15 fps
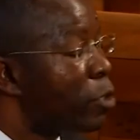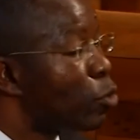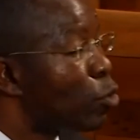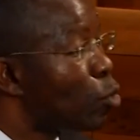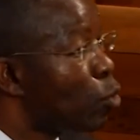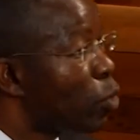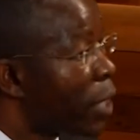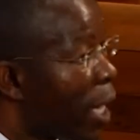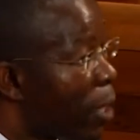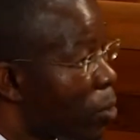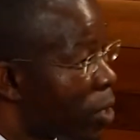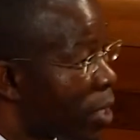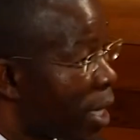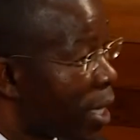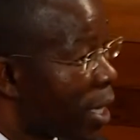
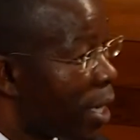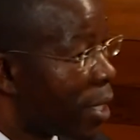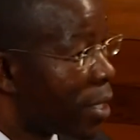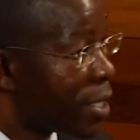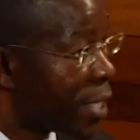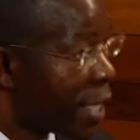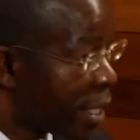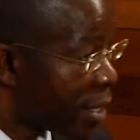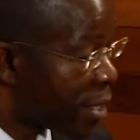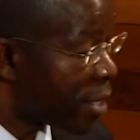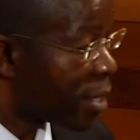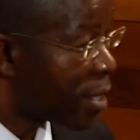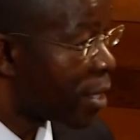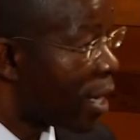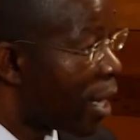
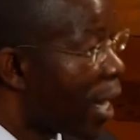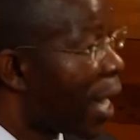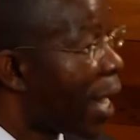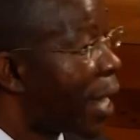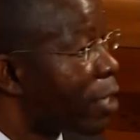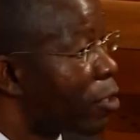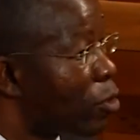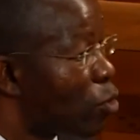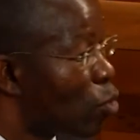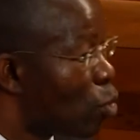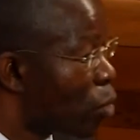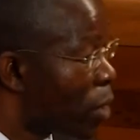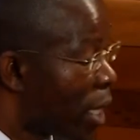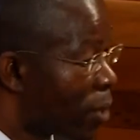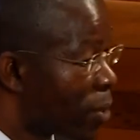2006 and
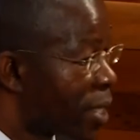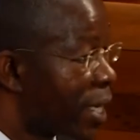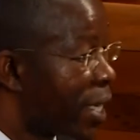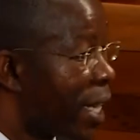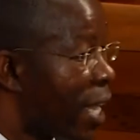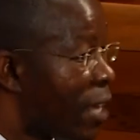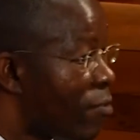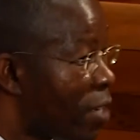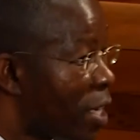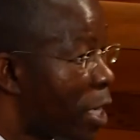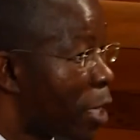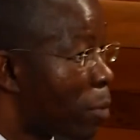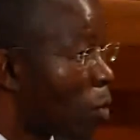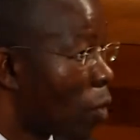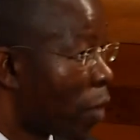2011
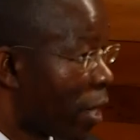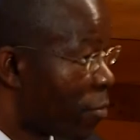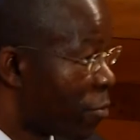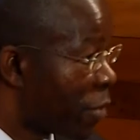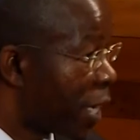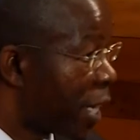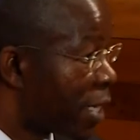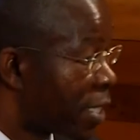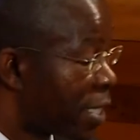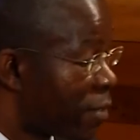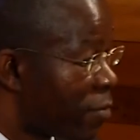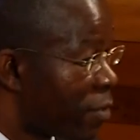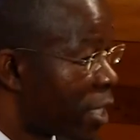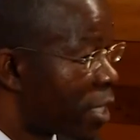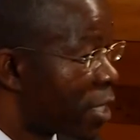demographic health
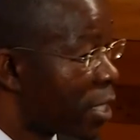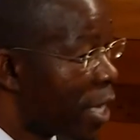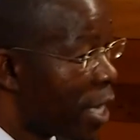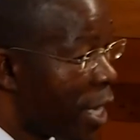surveys